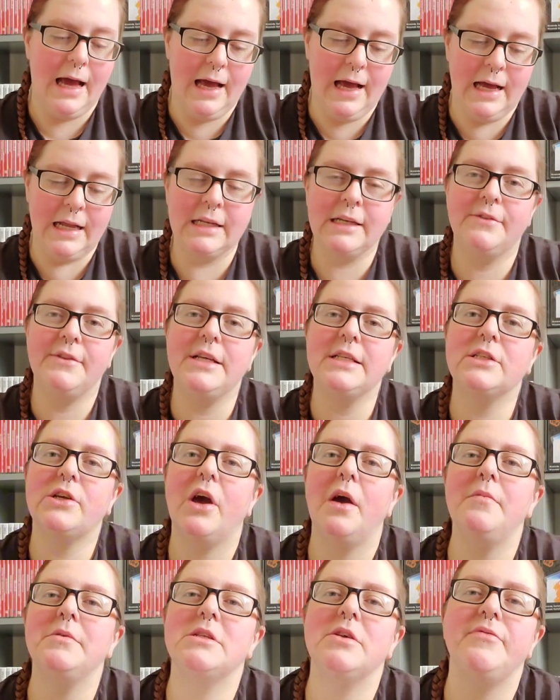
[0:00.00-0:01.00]
And this
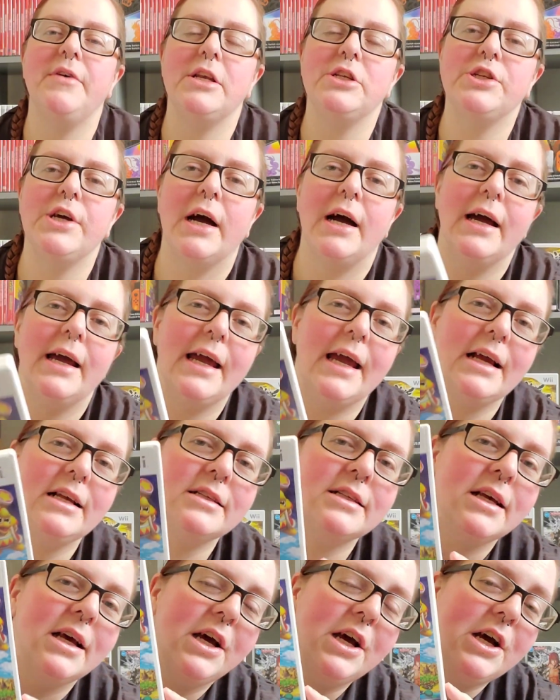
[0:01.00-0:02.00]
Kirby's Adventure
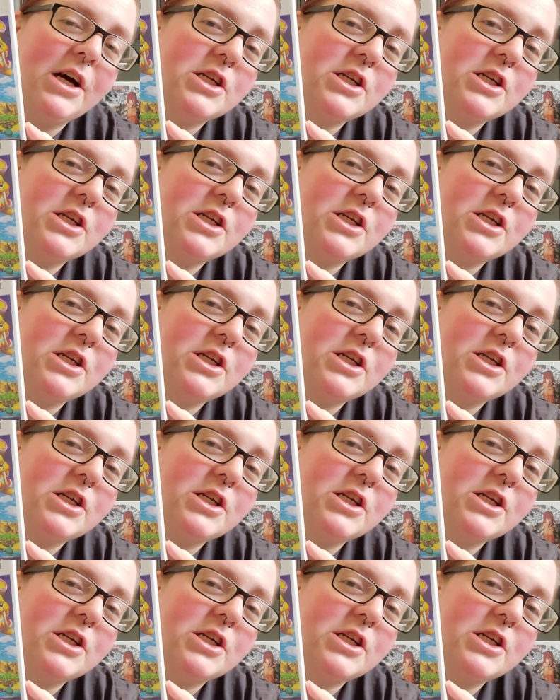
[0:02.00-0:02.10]
is